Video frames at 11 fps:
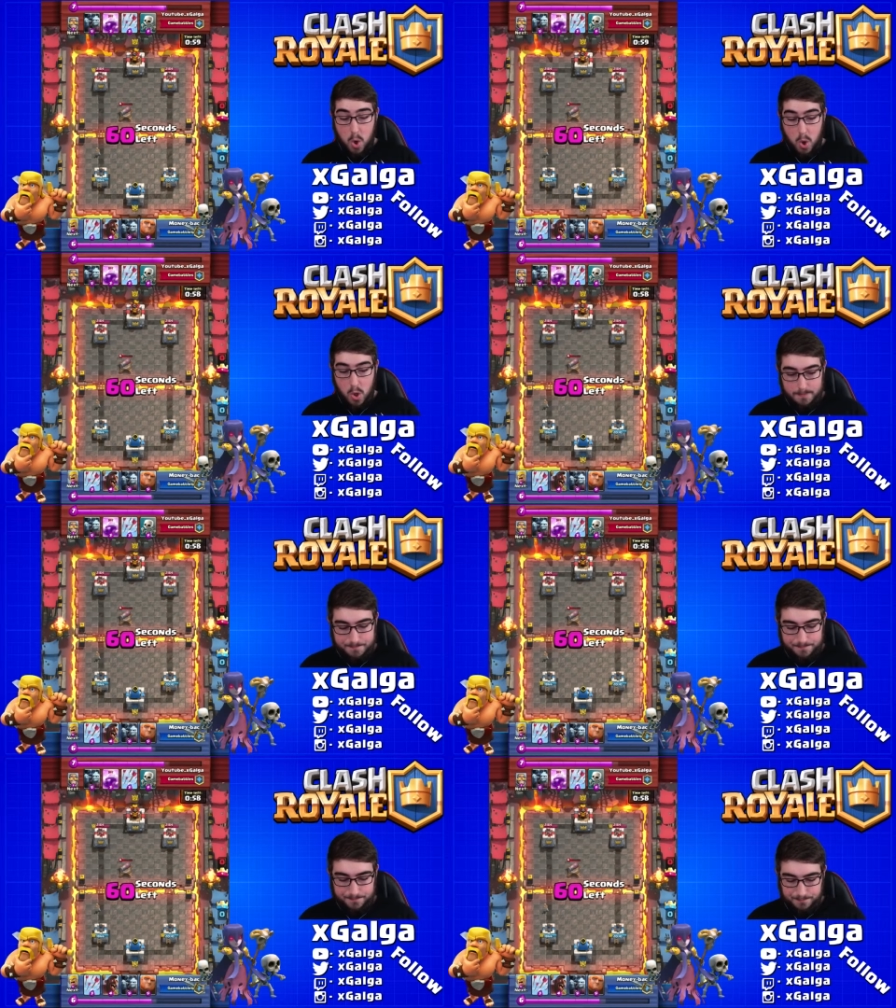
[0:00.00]
Whew.
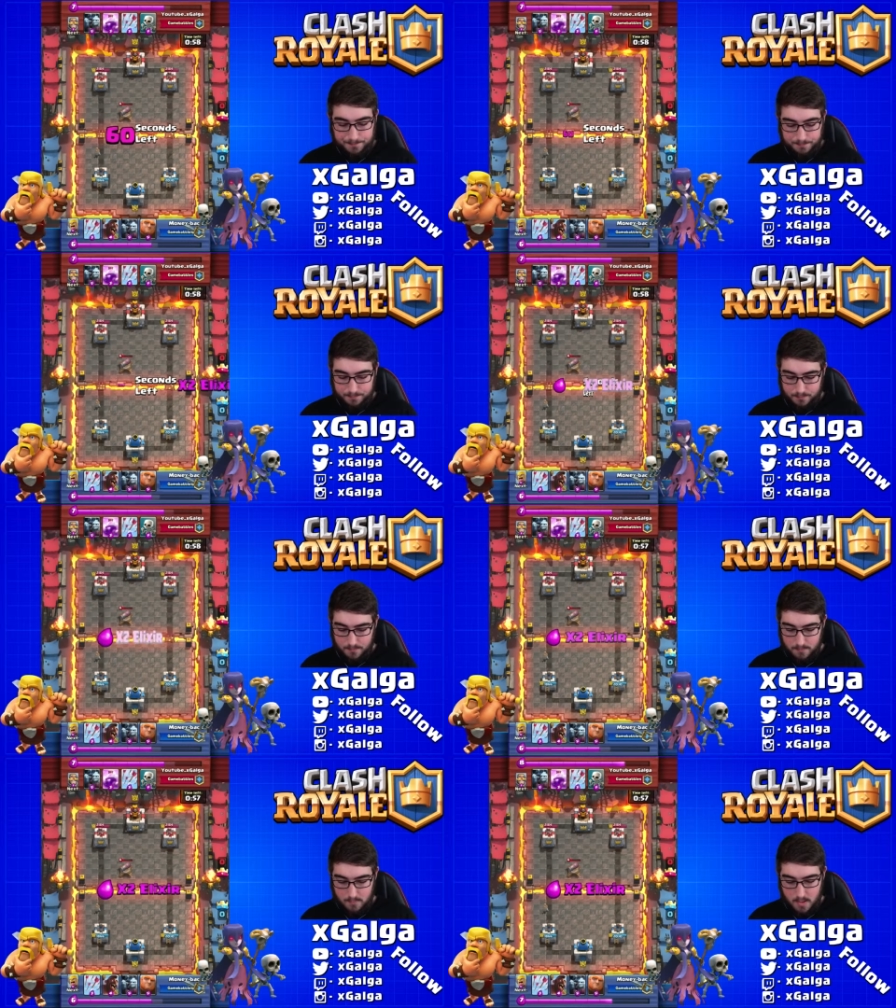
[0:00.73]

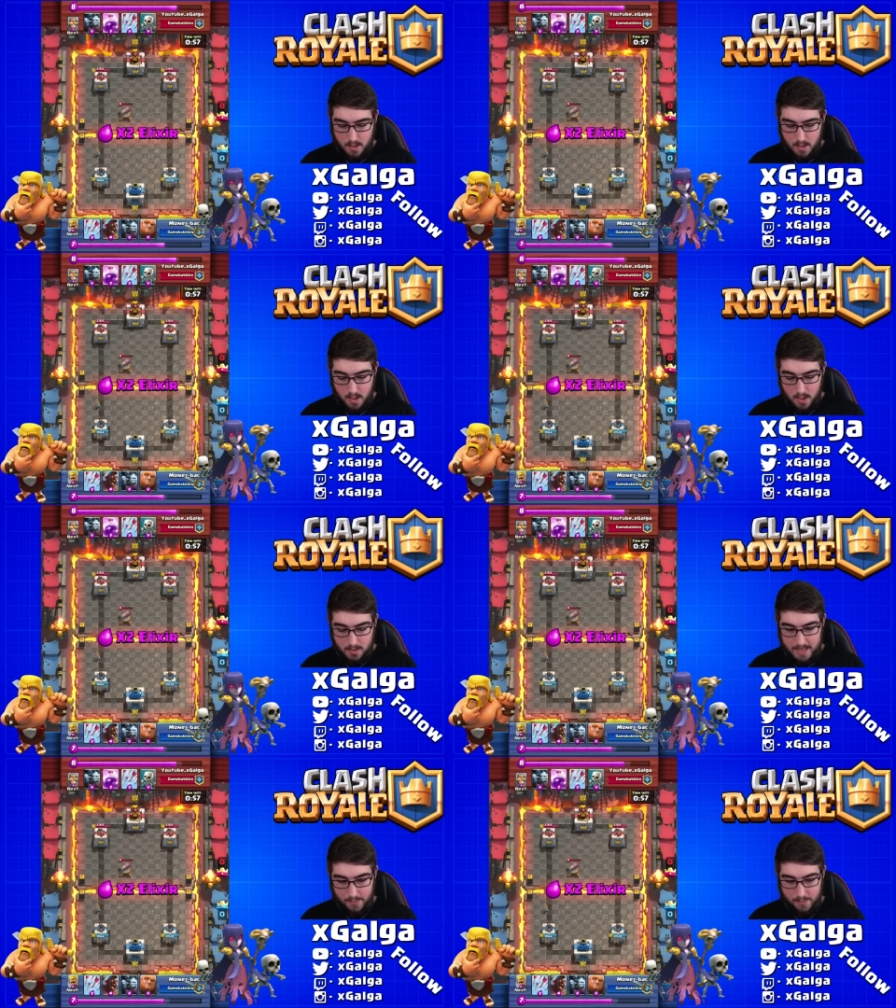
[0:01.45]

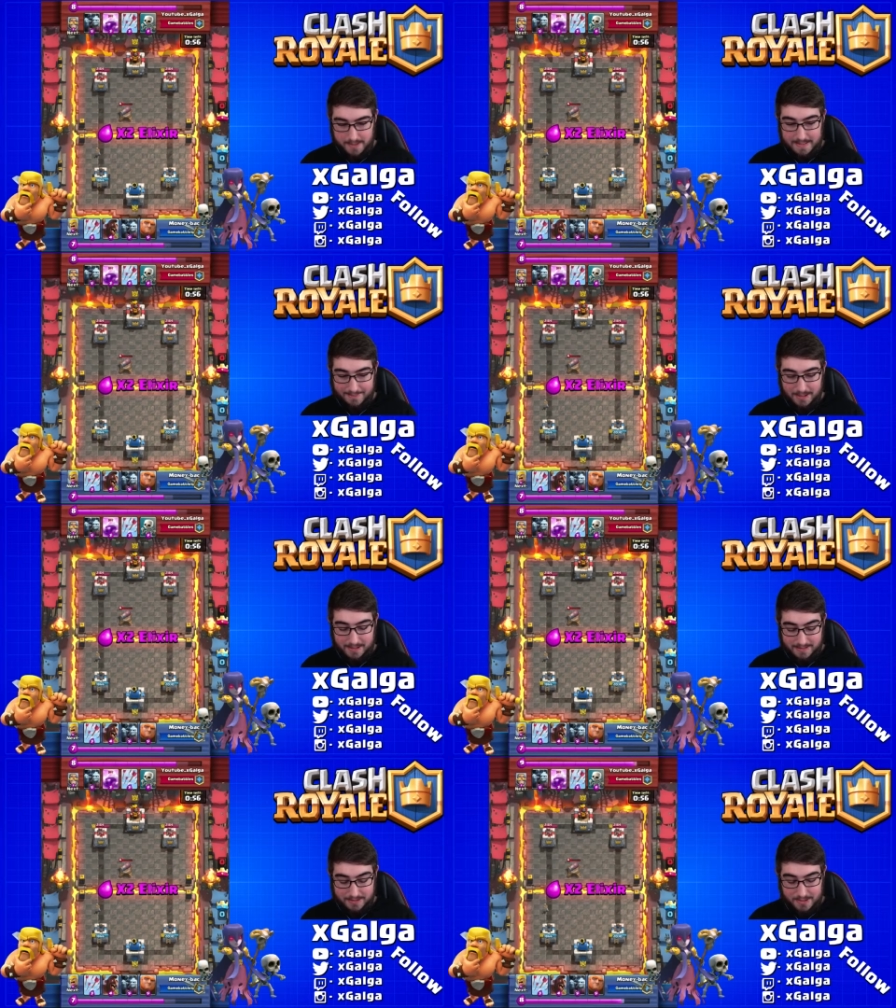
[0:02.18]
Okay, we're in double
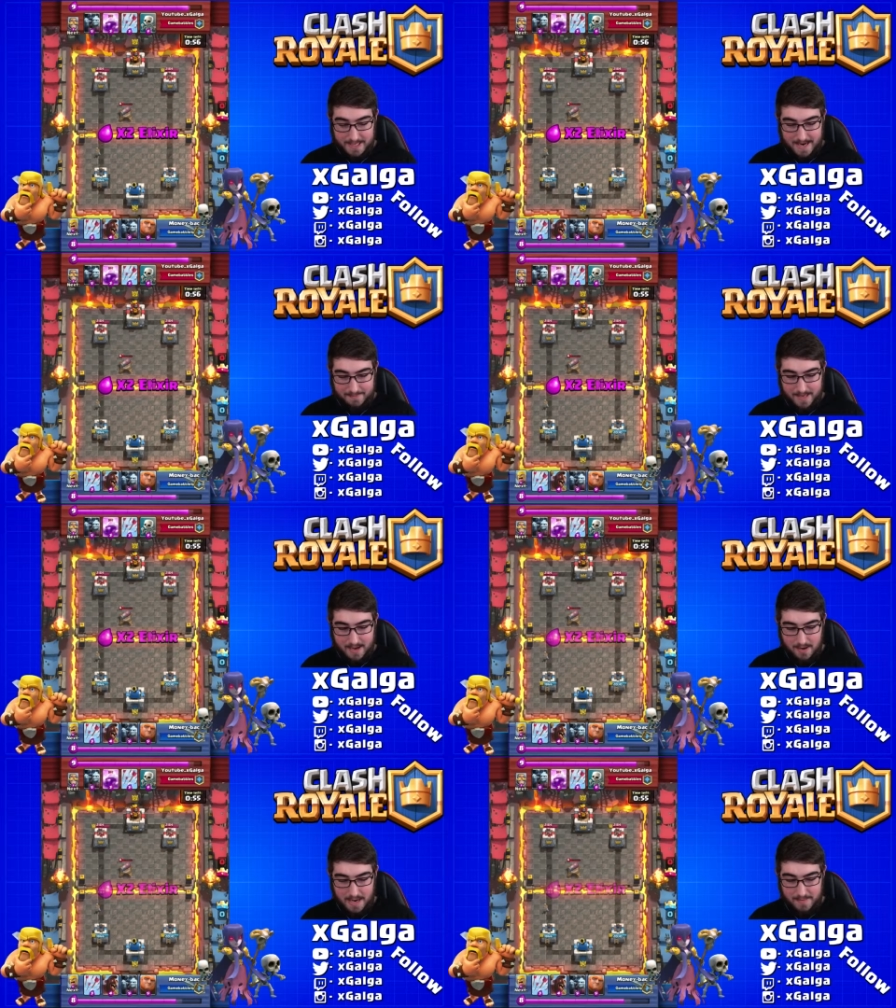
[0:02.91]
elixir time now.